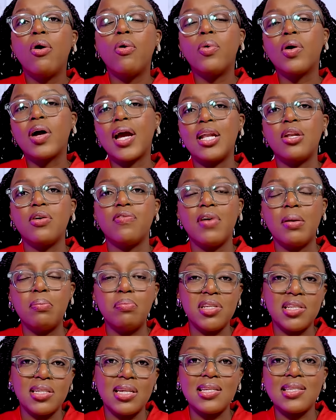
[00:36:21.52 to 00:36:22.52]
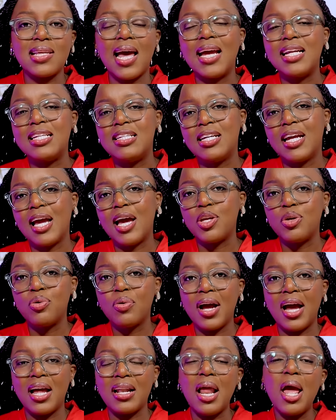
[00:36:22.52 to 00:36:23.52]
or what kind of a business idea
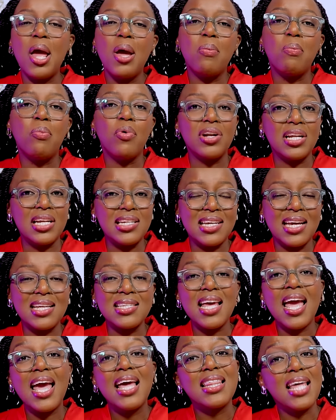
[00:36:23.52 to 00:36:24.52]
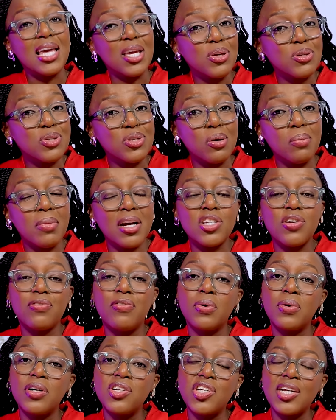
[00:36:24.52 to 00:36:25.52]
you can monetize. Thank you so much
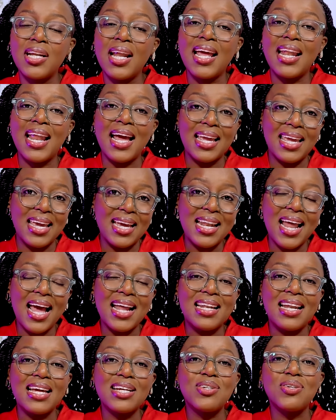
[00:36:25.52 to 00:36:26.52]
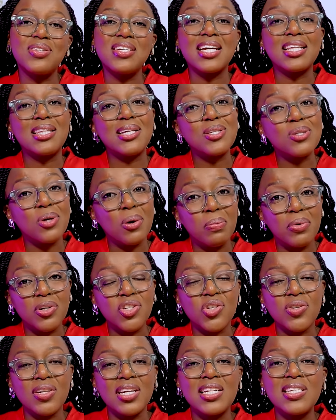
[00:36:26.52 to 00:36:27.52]
for watching. And again, I'd like to take this
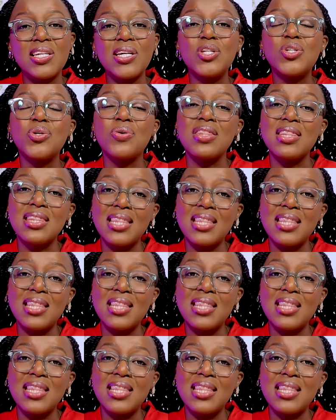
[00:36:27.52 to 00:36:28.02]
opportunity to